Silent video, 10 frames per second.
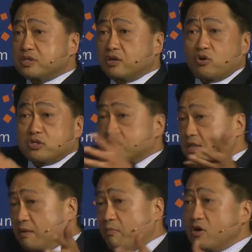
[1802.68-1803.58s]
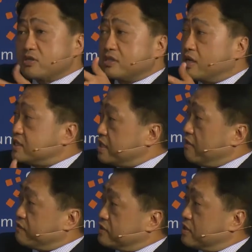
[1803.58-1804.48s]
the cost amongst
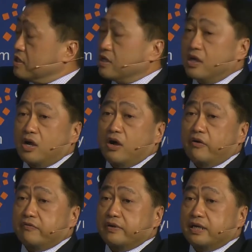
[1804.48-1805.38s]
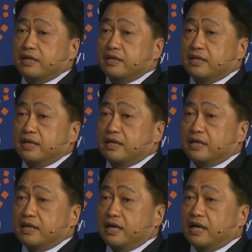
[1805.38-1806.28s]
ourselves of
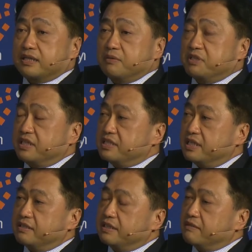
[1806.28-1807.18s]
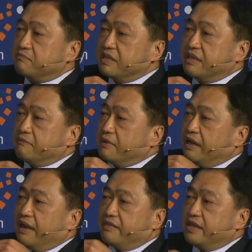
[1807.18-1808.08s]
activities. And
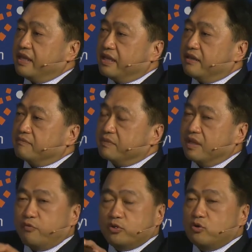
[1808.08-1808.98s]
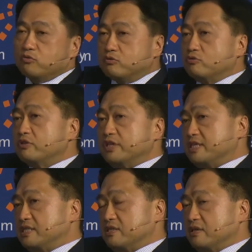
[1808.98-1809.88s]
I think if we don't do
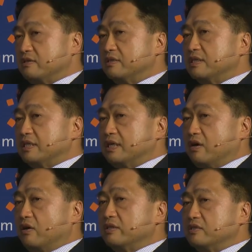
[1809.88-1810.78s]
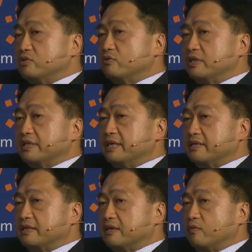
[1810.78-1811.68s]
this, no, on the theory
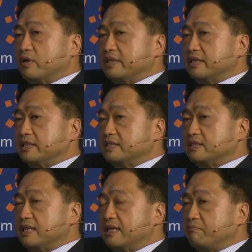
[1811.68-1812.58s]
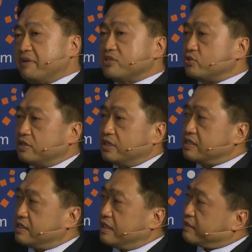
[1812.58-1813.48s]
that what is not measured
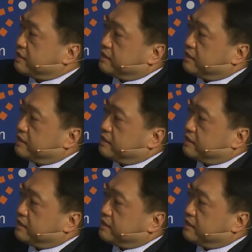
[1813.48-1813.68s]
does not